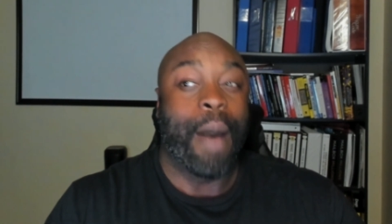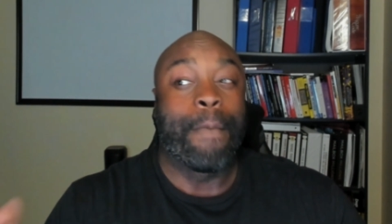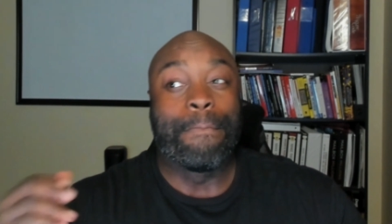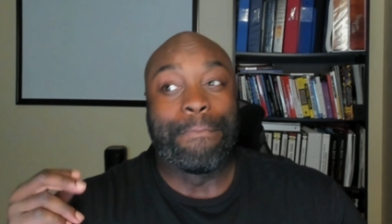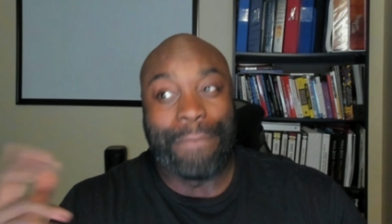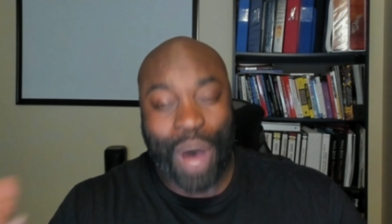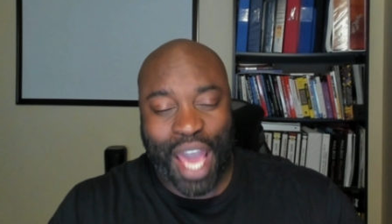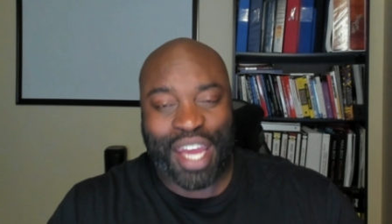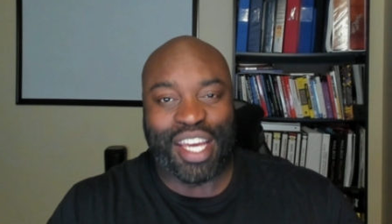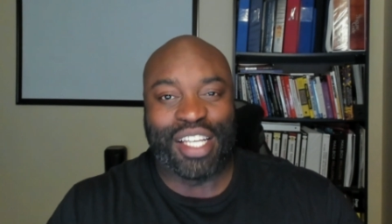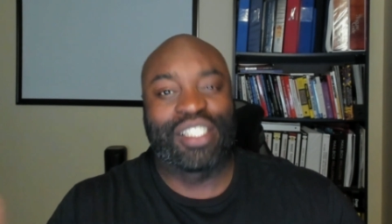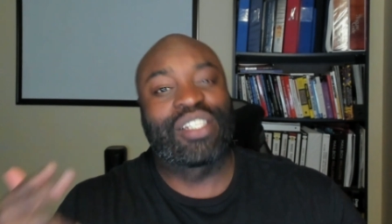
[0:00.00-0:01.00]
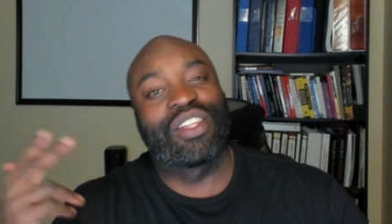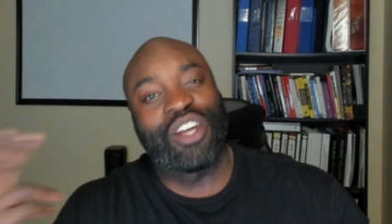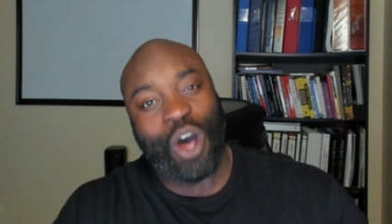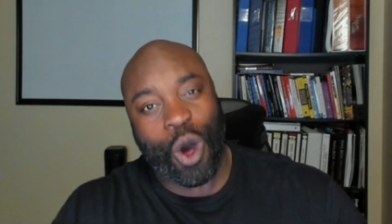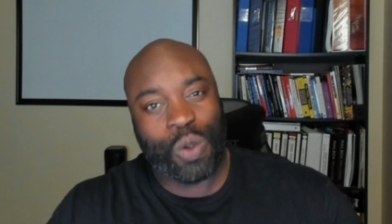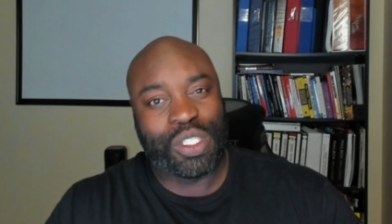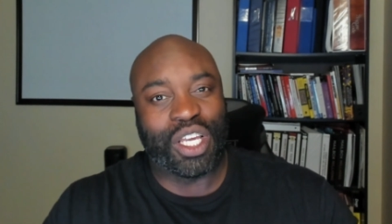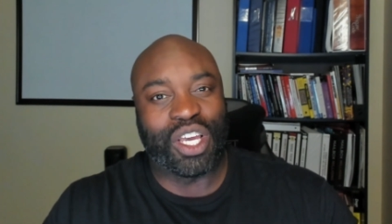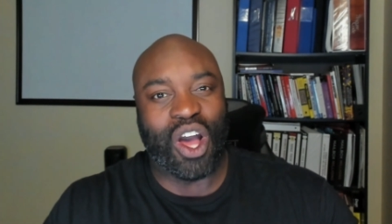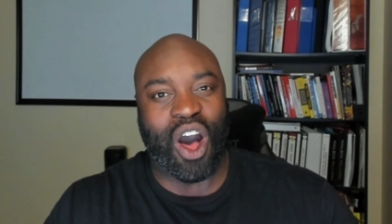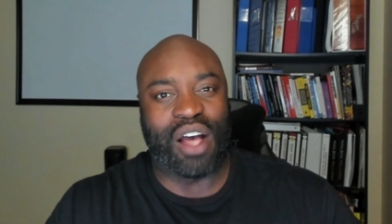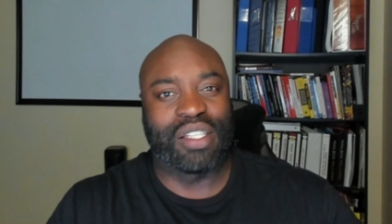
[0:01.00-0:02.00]
minus the hosting
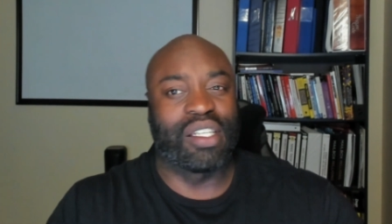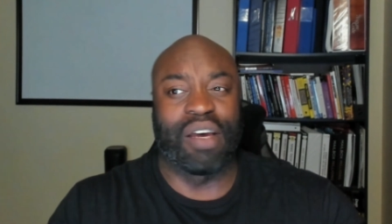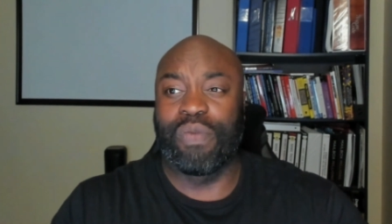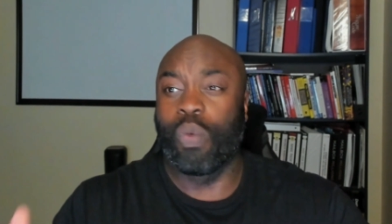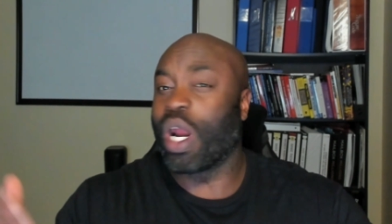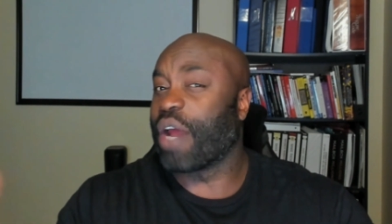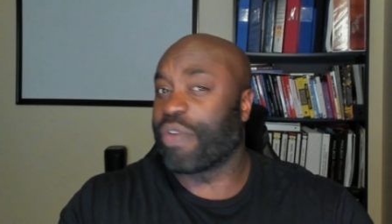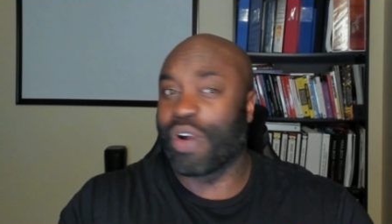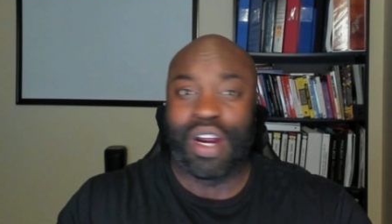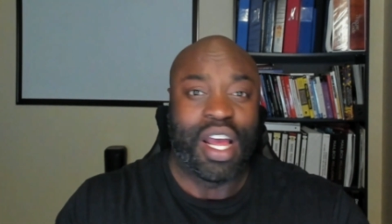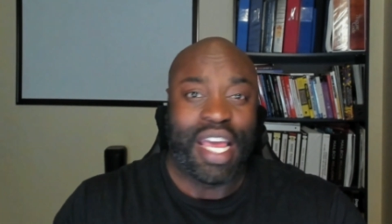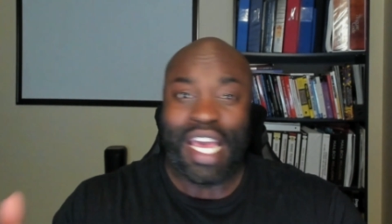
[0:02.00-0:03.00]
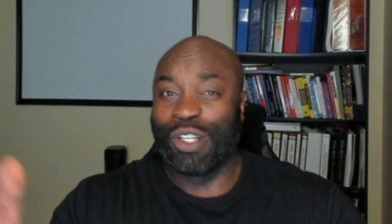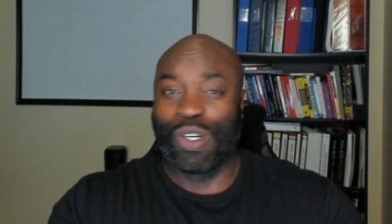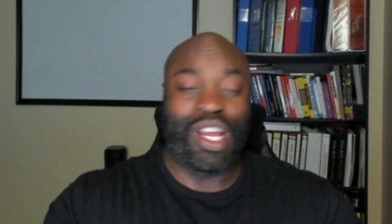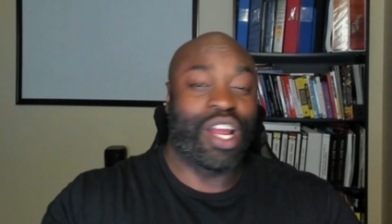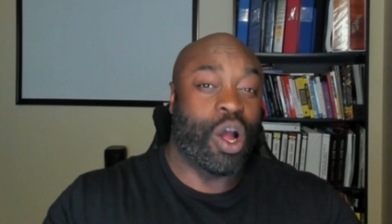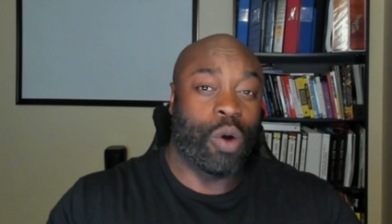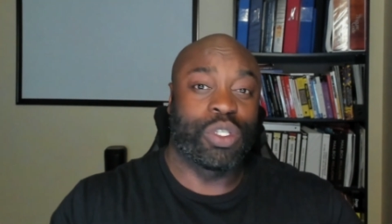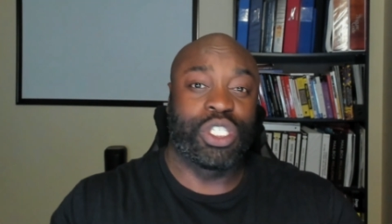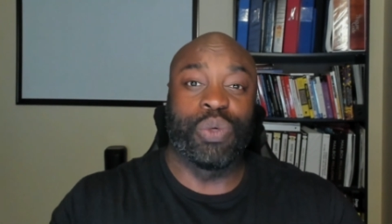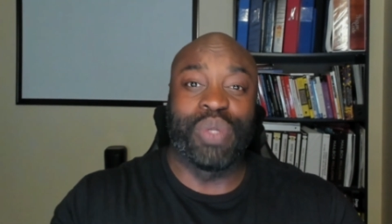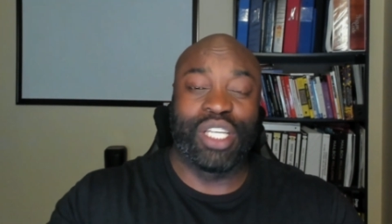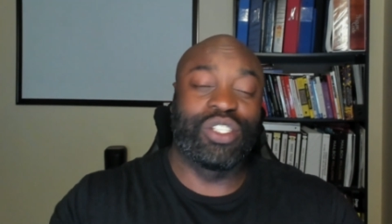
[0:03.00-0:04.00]
cost of whatever internet host
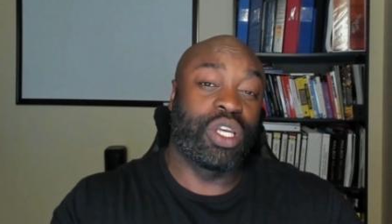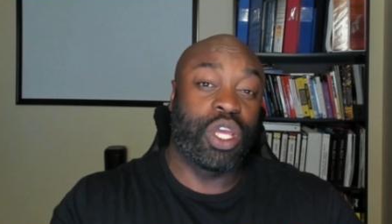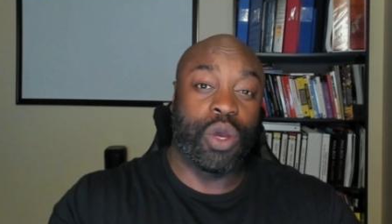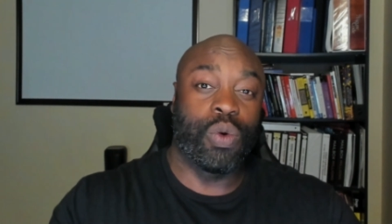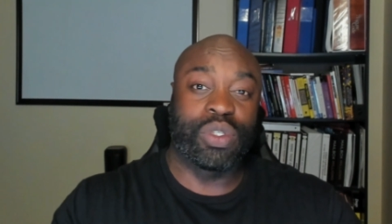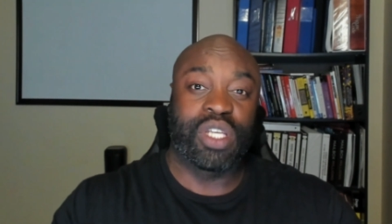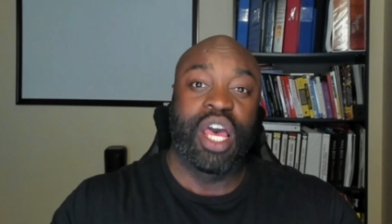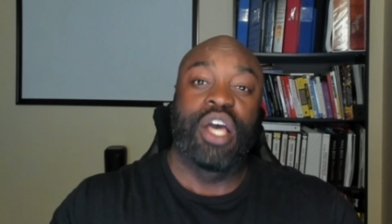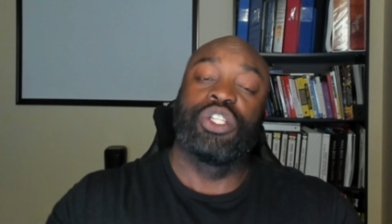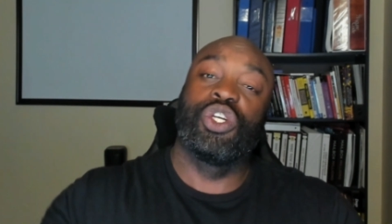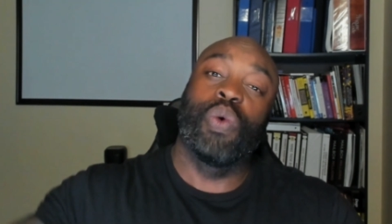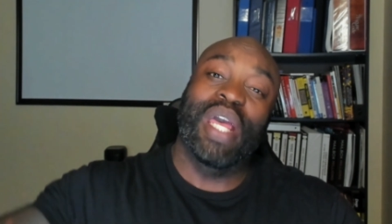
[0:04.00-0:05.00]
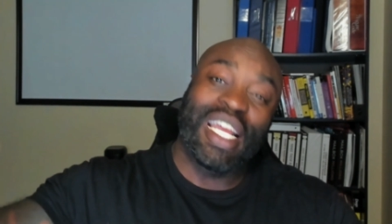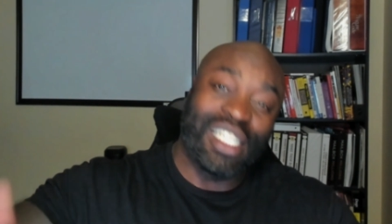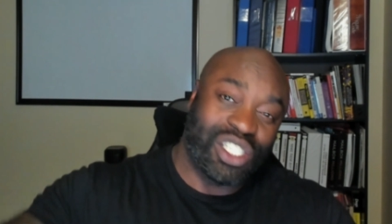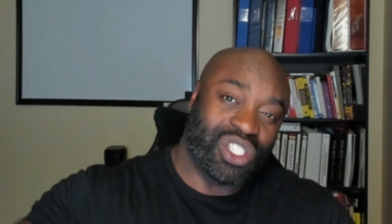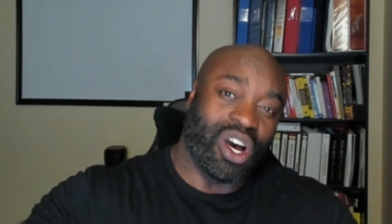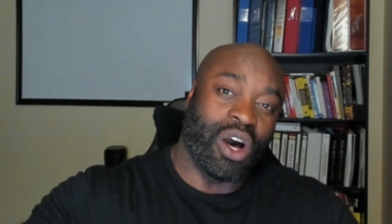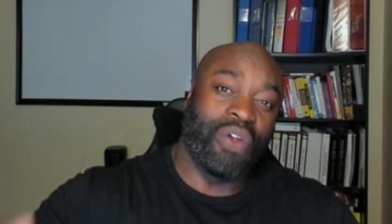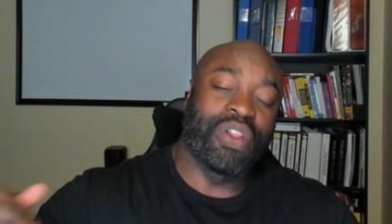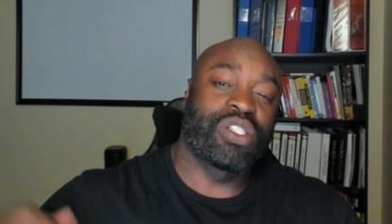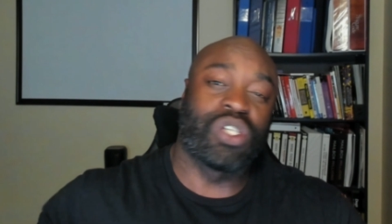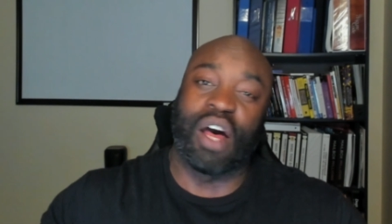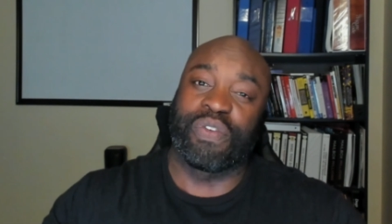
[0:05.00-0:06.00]
you need to use to install the
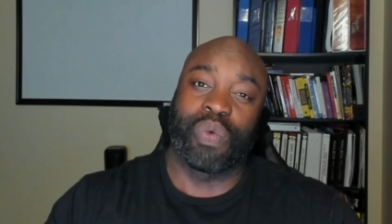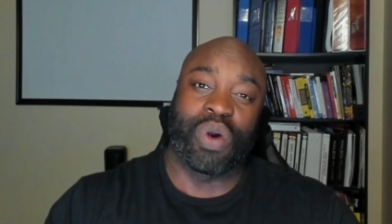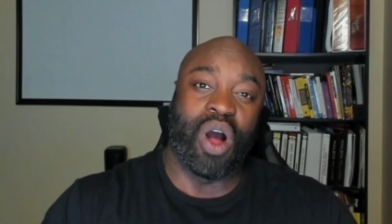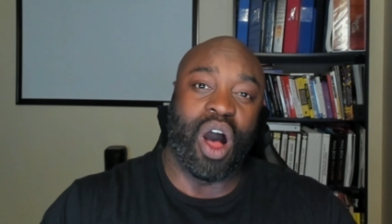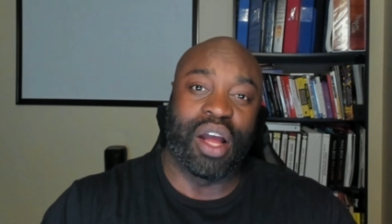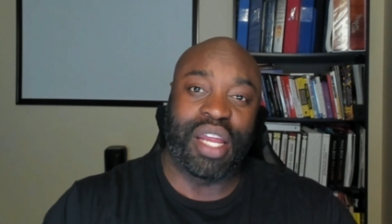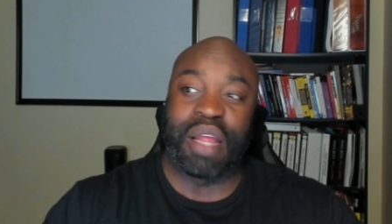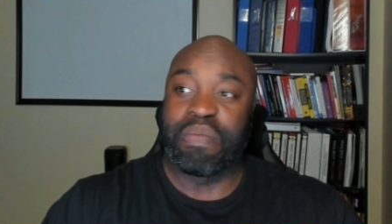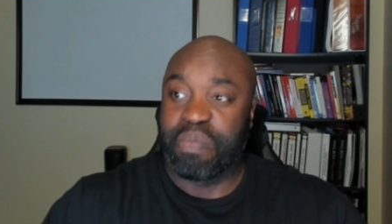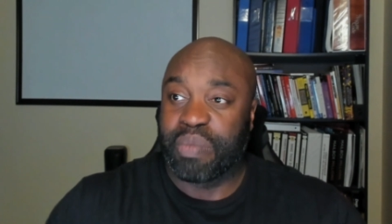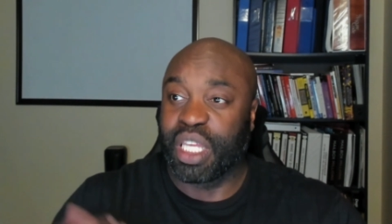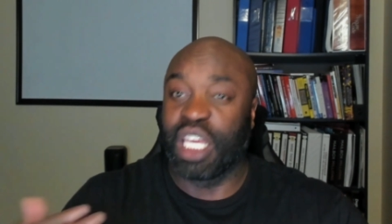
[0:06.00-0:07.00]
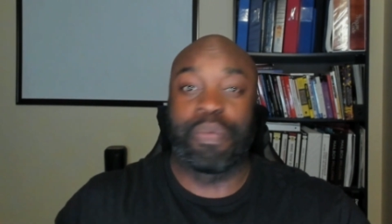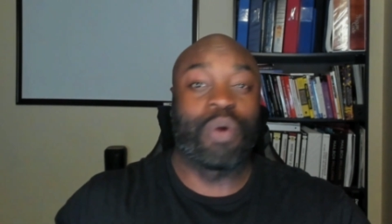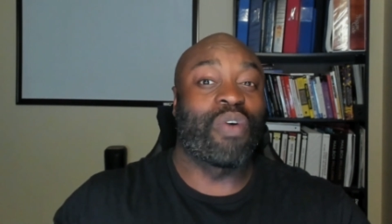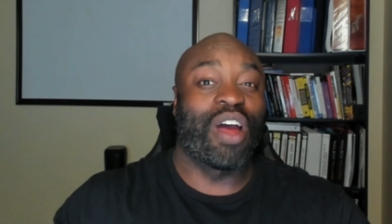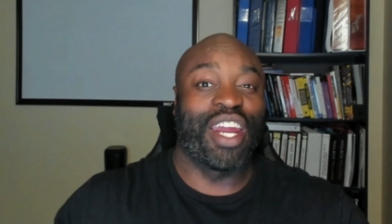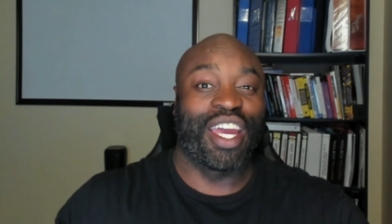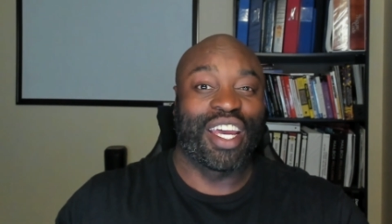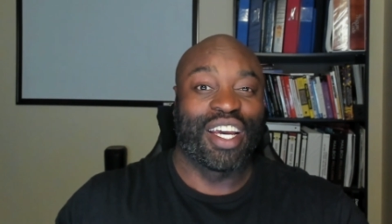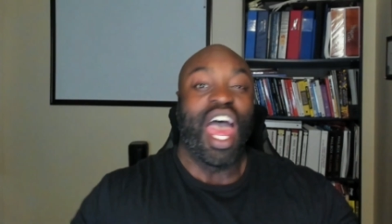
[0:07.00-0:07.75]
software on and keep it running.